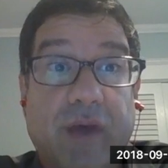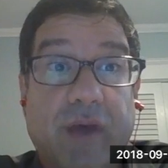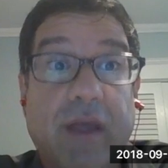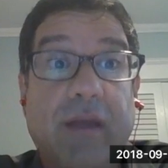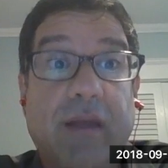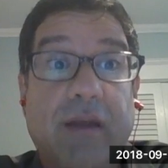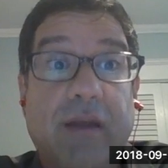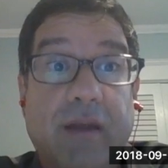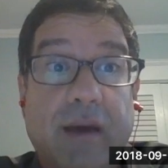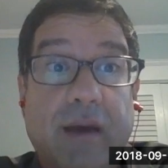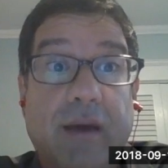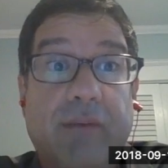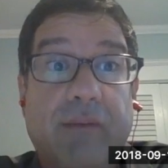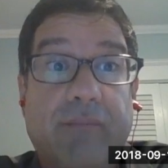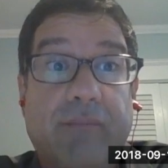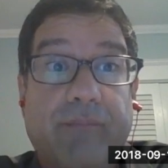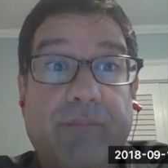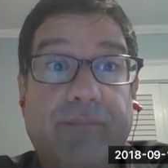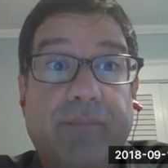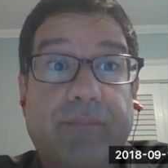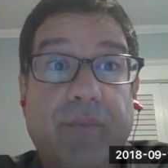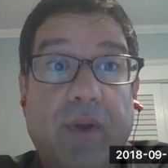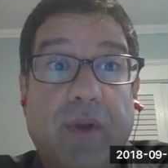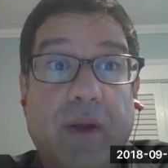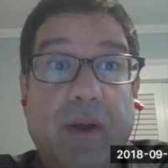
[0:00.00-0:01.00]
India,
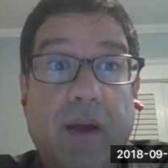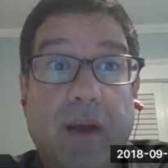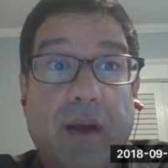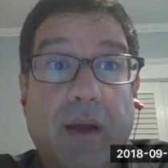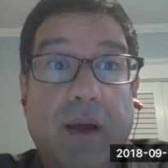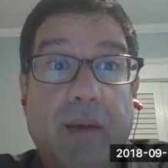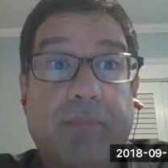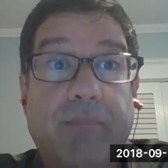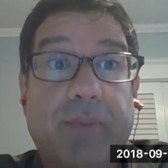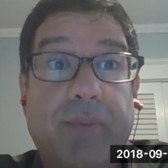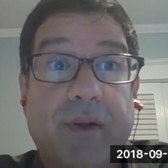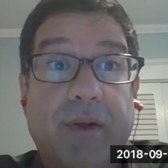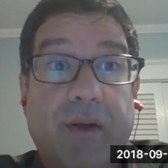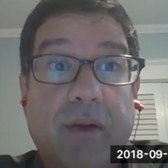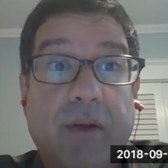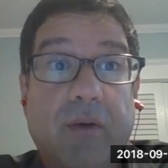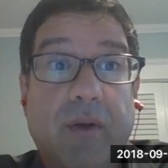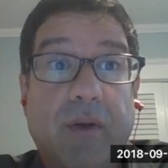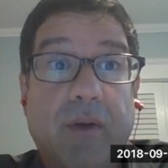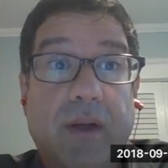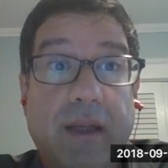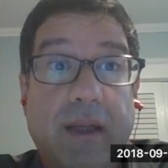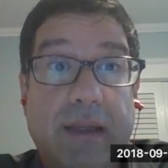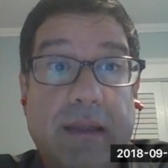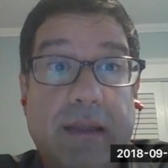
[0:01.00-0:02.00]

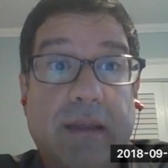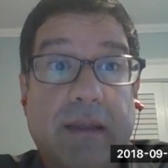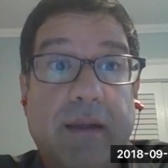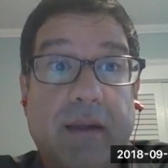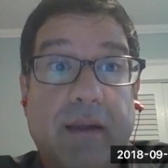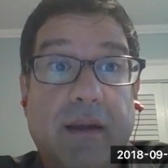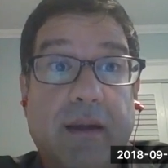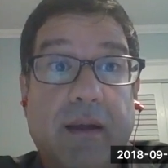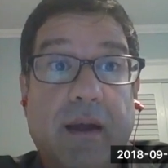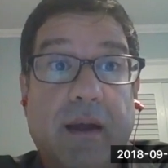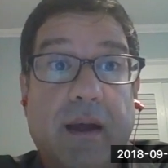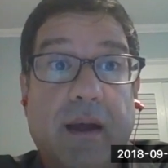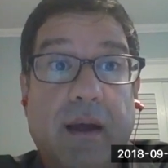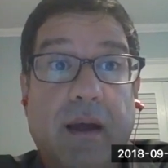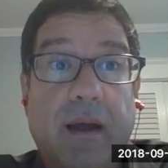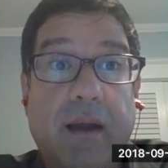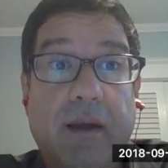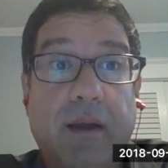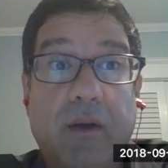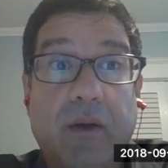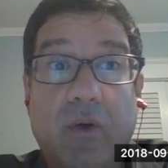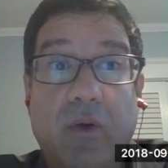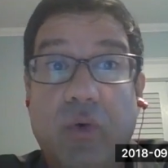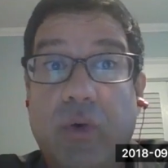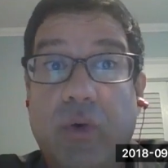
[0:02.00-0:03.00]
particular India. And
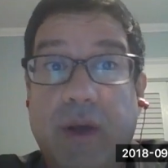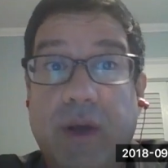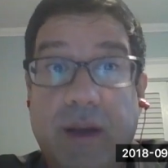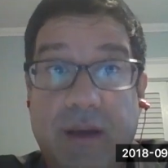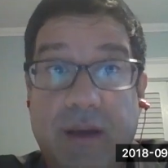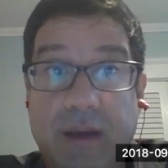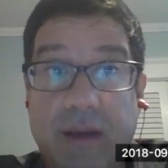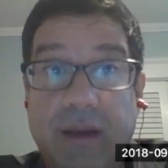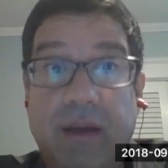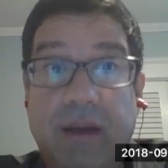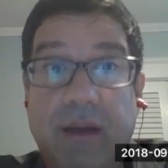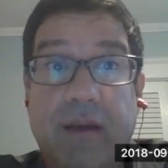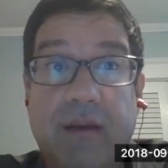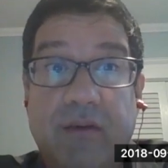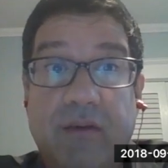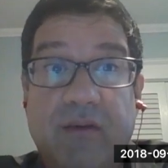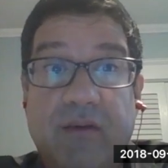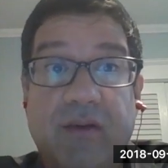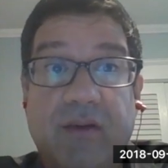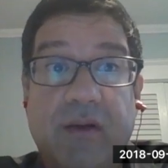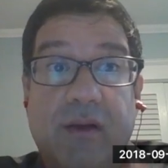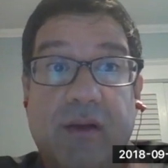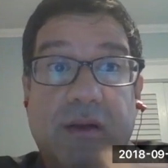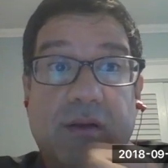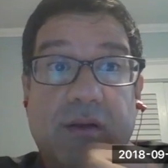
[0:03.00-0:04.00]
you look at Indian
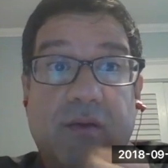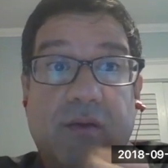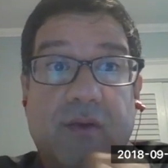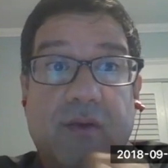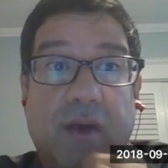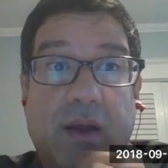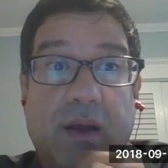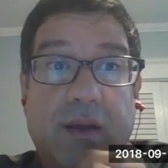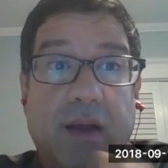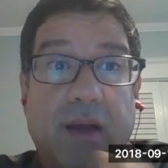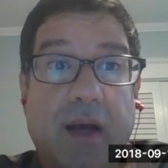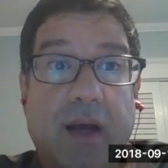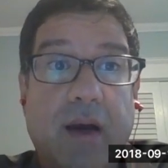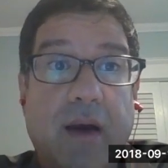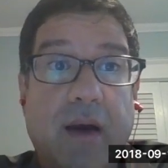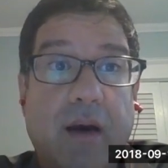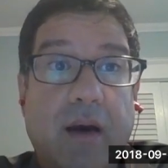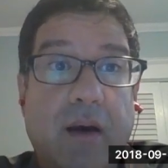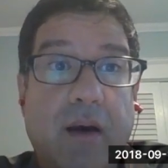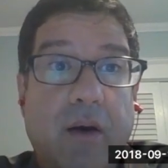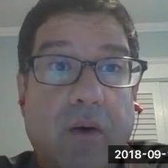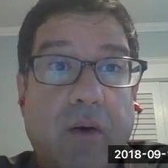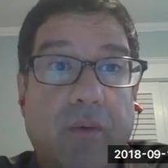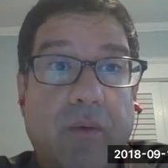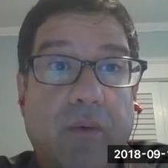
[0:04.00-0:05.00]
cities and
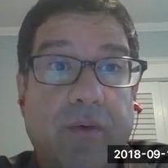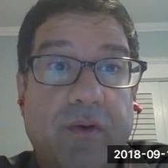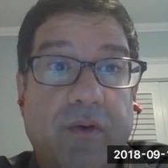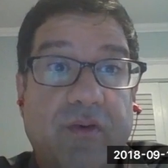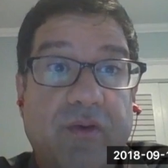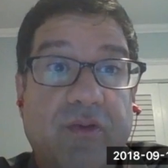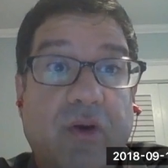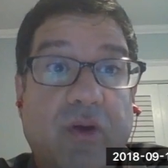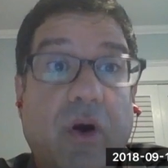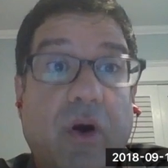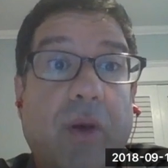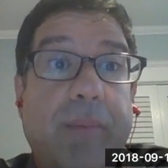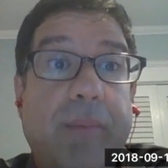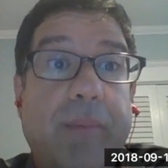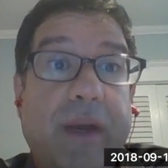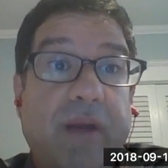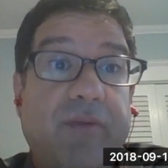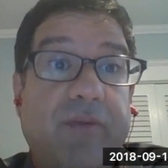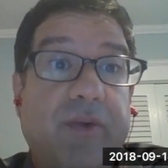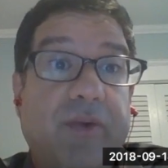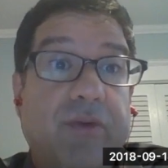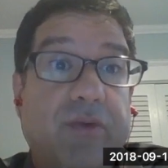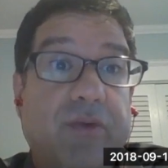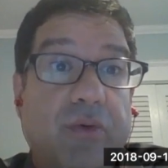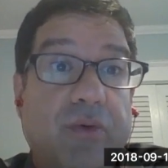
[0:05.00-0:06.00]
how these
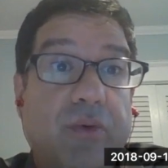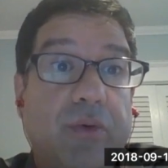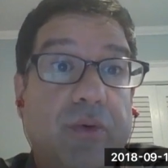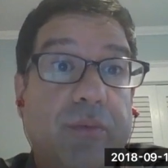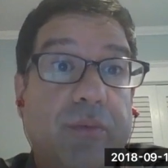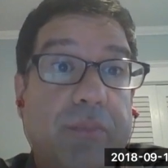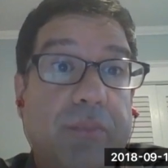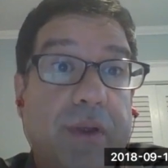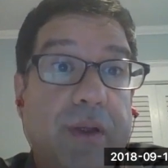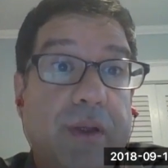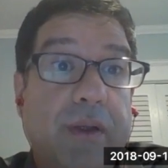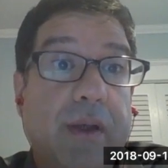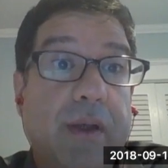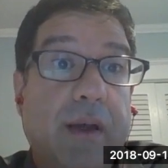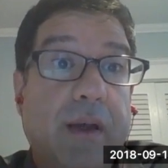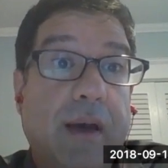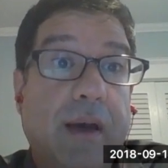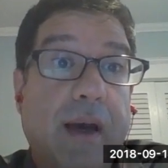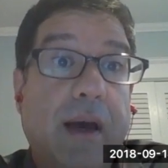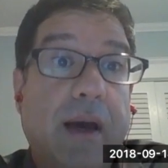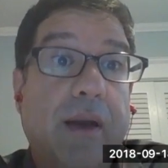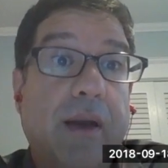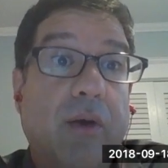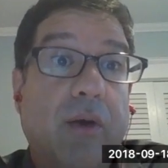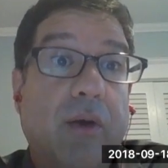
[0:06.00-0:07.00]
co-benefits could be
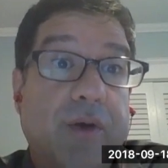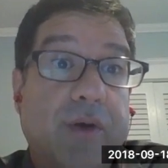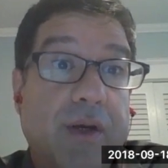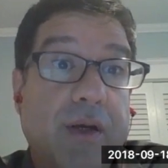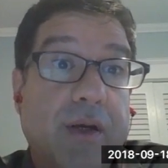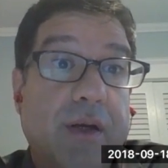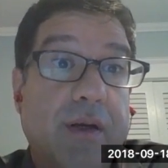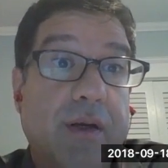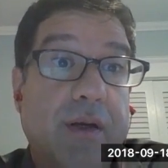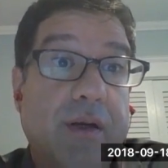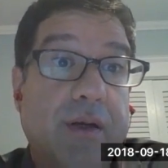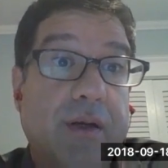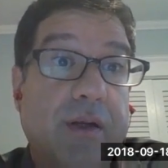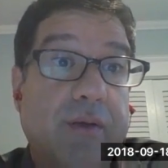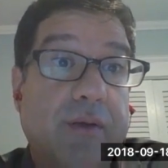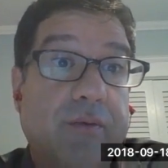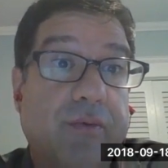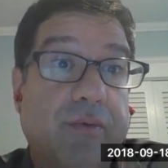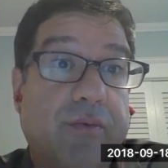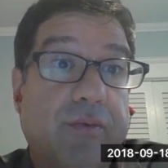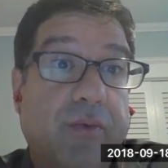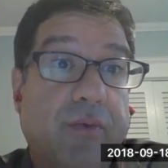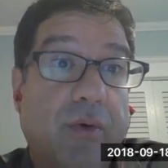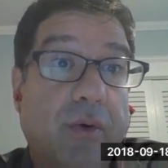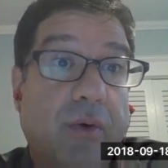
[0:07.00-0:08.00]
an alternative
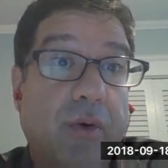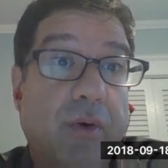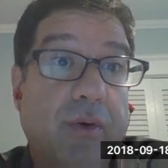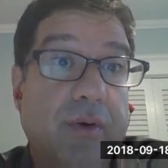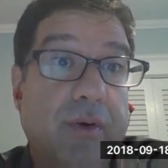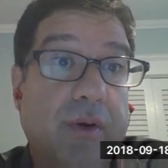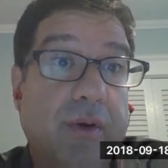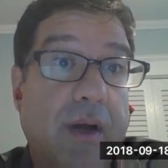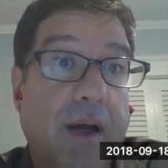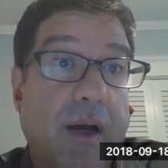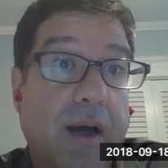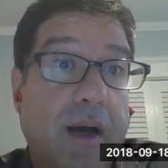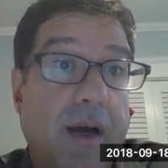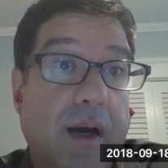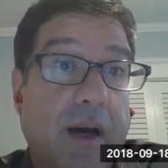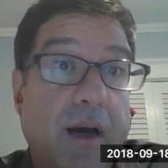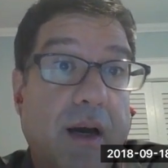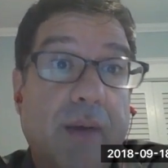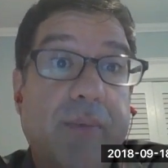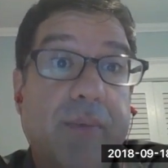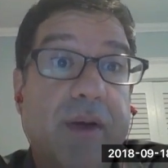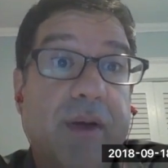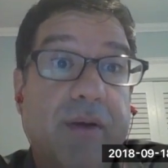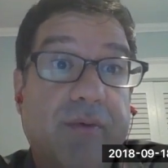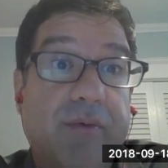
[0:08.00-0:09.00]
for
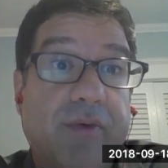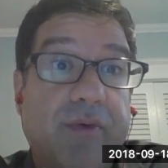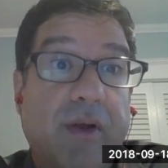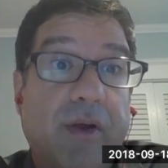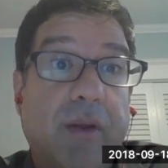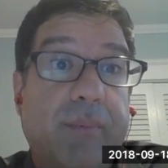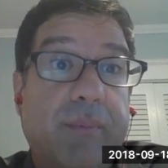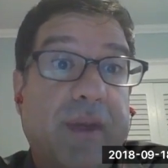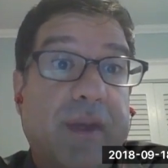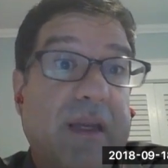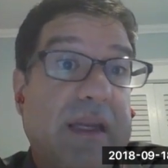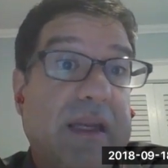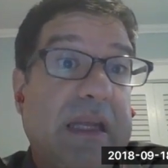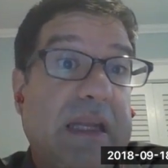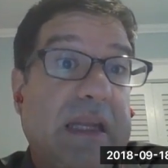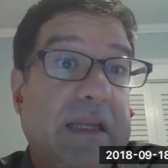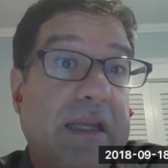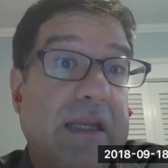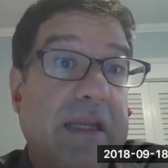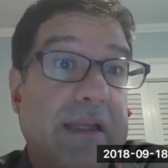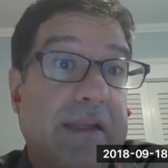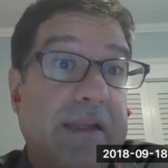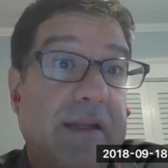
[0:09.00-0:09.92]
urban development in India.